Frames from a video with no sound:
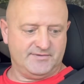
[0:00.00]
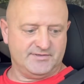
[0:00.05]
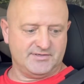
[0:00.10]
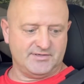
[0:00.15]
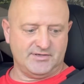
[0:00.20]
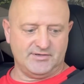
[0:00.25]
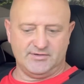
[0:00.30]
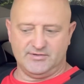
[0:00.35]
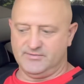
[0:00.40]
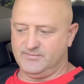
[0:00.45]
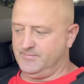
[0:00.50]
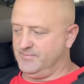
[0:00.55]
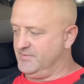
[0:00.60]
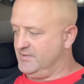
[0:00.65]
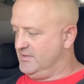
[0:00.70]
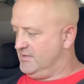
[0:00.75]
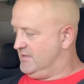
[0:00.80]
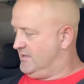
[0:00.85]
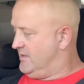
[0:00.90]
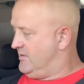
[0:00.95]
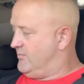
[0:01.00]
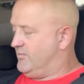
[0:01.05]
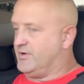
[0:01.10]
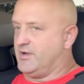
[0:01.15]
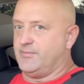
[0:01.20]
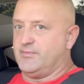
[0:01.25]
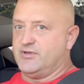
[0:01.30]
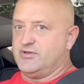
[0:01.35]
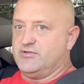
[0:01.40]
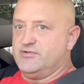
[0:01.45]
So what
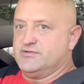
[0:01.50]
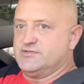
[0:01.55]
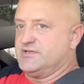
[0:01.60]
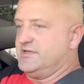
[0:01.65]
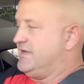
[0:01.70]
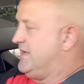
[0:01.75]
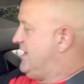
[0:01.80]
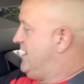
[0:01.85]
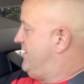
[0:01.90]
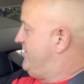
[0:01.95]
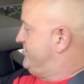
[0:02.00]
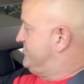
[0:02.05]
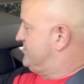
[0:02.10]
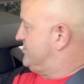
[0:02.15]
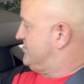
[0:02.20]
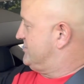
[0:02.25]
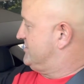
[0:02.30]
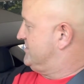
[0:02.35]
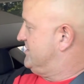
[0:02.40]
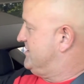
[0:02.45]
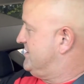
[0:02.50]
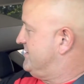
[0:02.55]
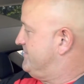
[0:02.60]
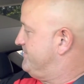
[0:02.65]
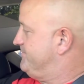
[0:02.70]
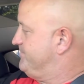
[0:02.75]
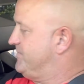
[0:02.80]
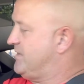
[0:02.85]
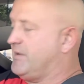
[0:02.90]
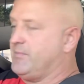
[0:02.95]
I've been using now is just,
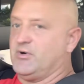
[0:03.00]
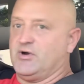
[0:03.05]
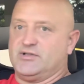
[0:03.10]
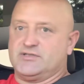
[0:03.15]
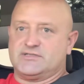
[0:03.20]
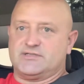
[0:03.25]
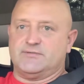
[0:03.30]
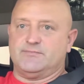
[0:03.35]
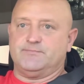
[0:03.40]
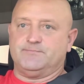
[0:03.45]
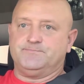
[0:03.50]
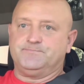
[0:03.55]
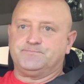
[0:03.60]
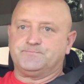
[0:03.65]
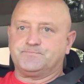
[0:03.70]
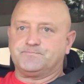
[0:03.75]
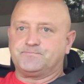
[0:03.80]
I bought some